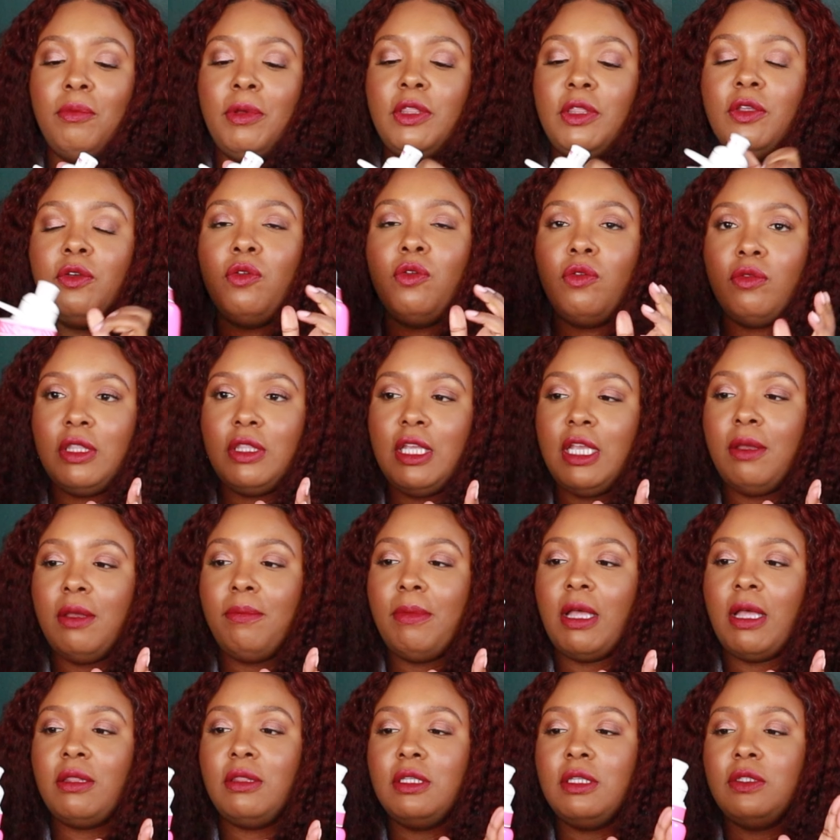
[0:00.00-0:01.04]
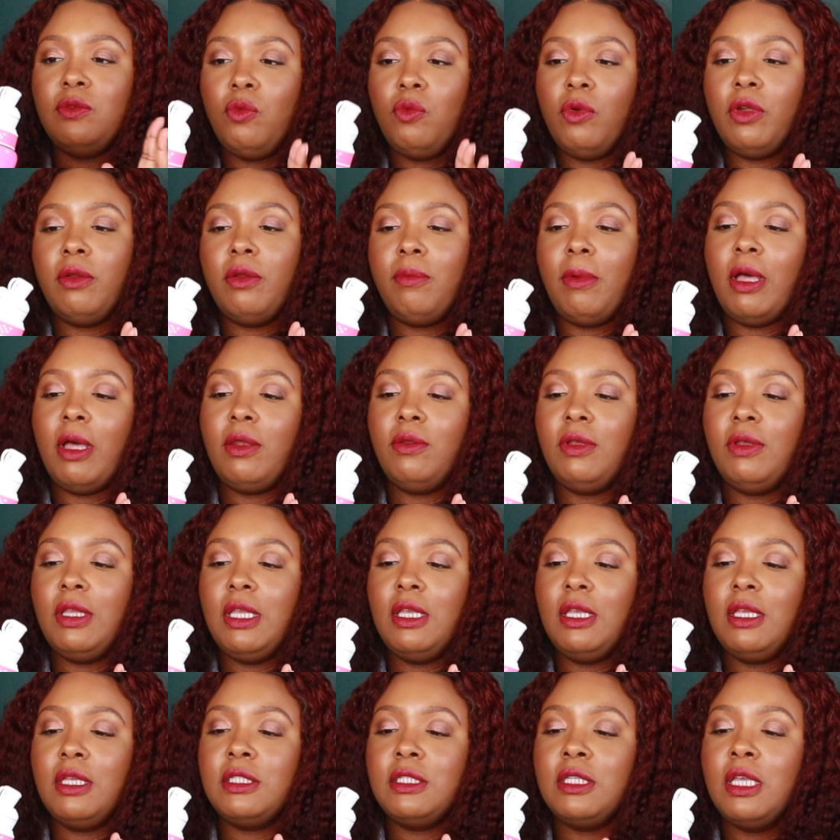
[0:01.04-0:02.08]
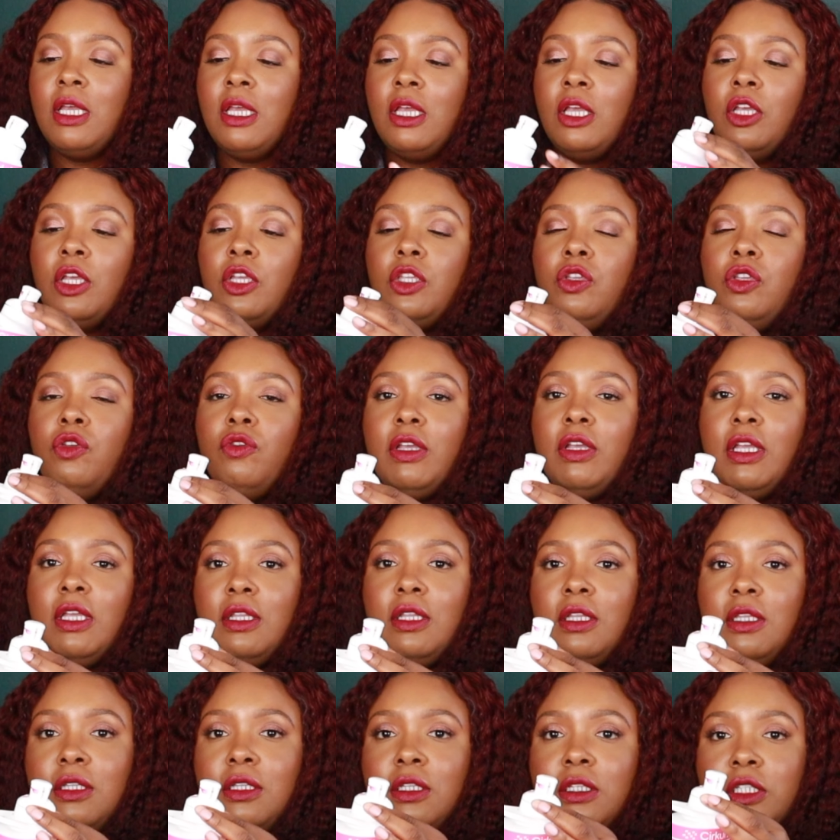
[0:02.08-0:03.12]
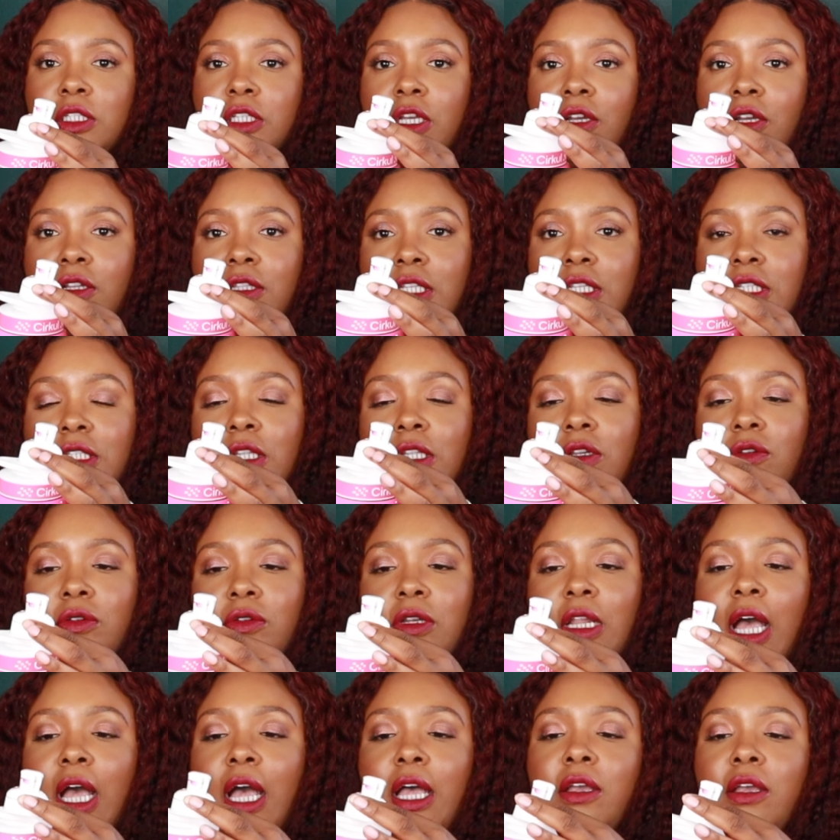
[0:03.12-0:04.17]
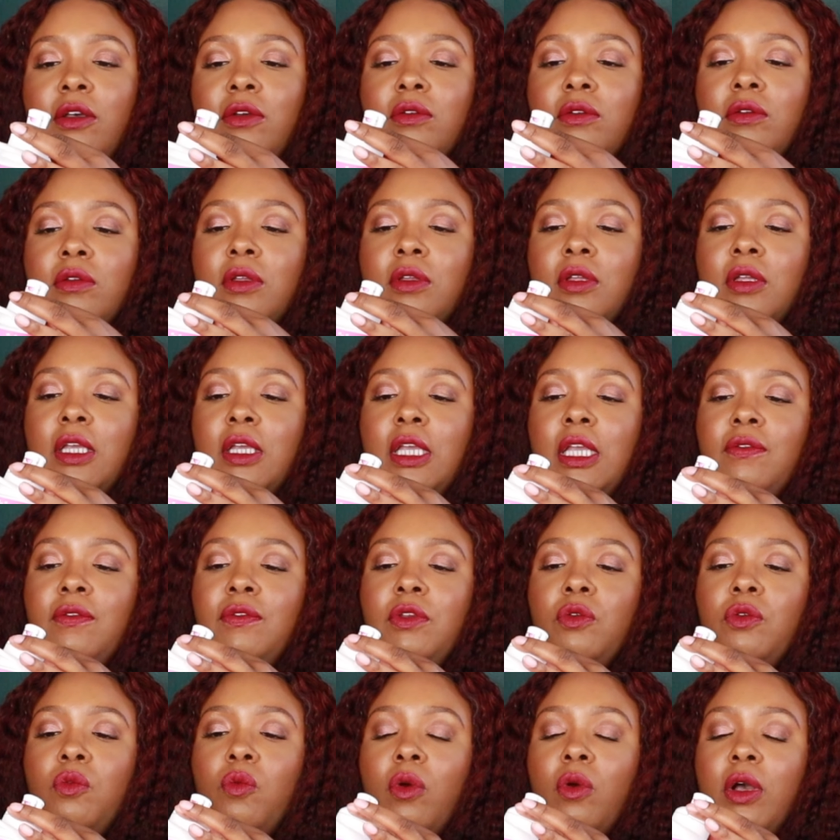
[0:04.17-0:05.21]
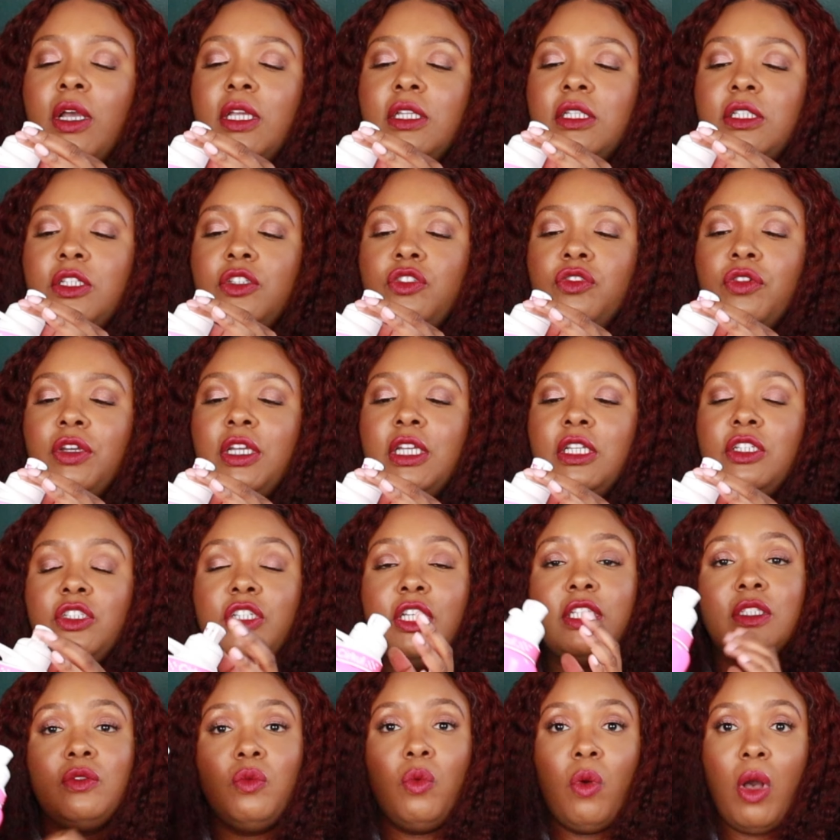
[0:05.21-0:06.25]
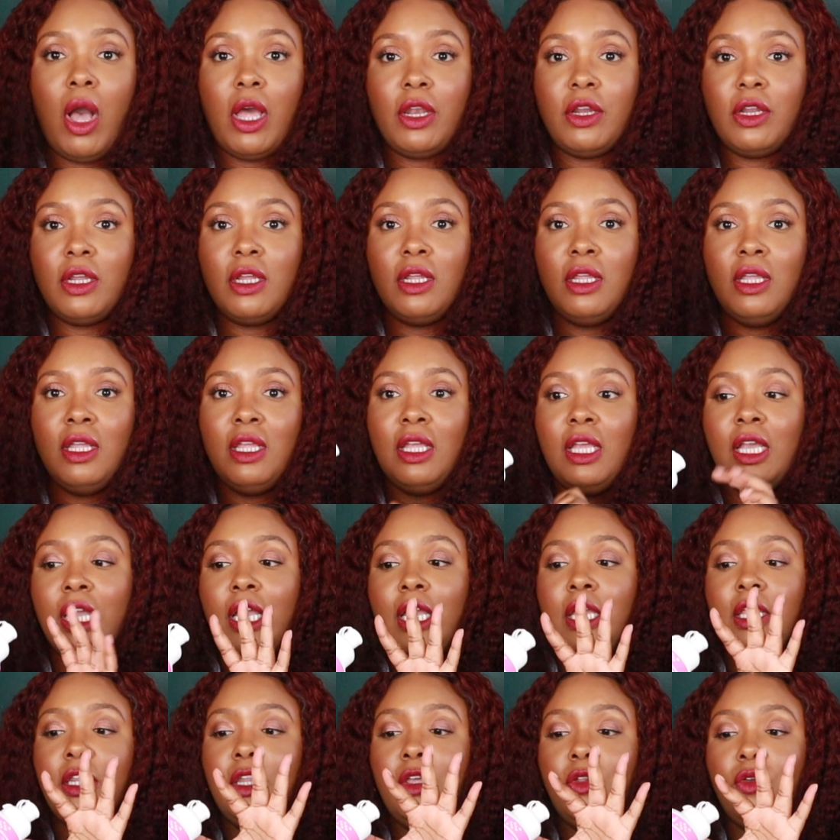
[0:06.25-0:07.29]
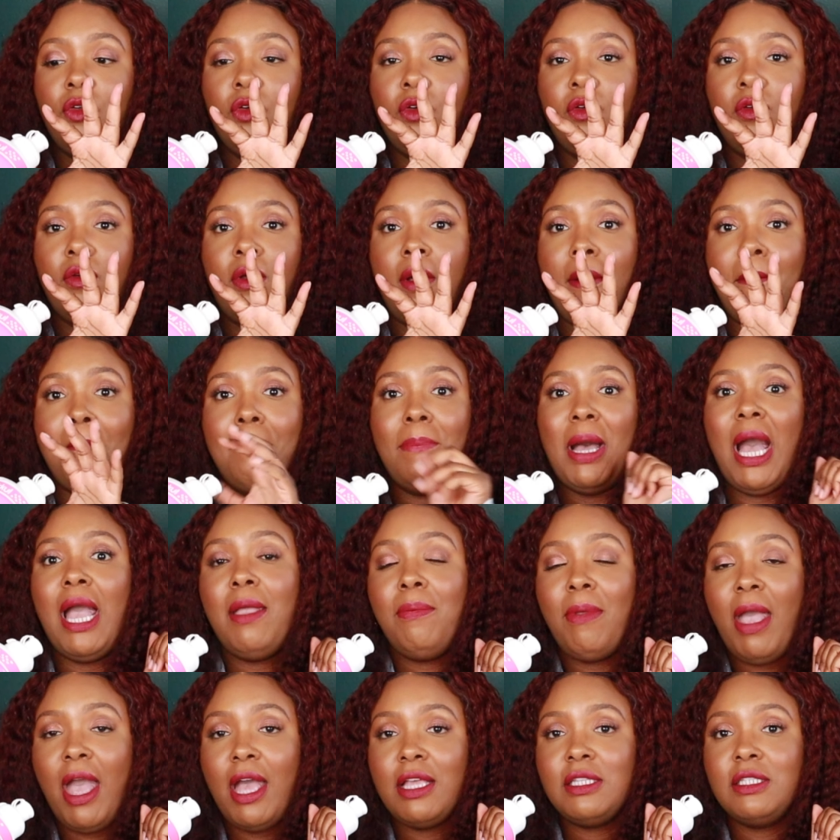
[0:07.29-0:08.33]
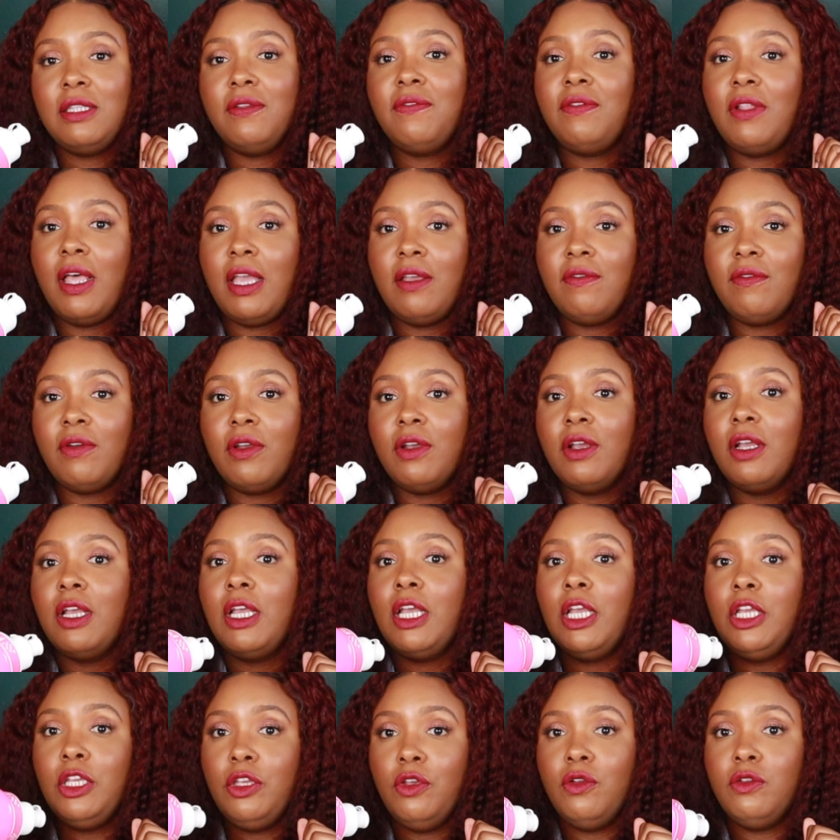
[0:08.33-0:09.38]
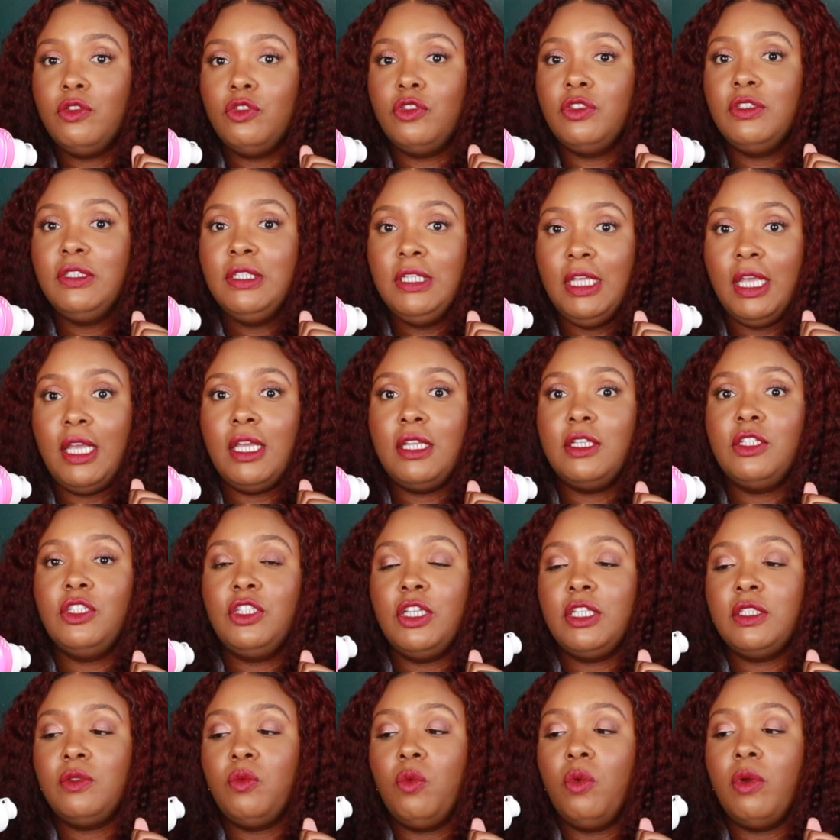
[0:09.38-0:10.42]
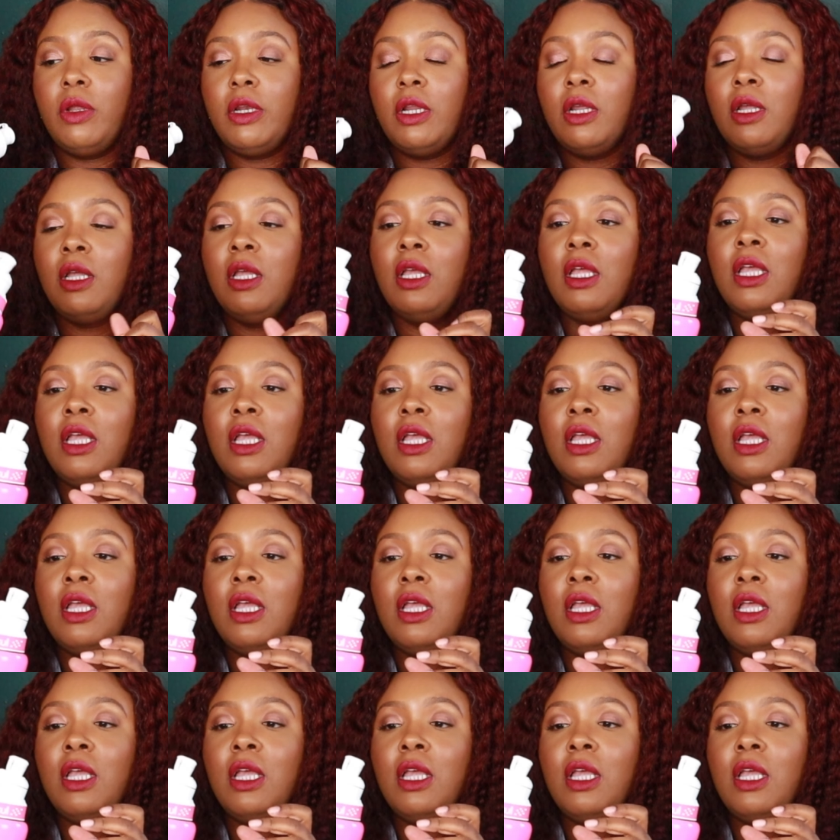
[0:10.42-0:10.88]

But the cool thing about this water bottle is you can turn this little dial if you want to drink just water and it'll bypass the flavor and you'll get just water.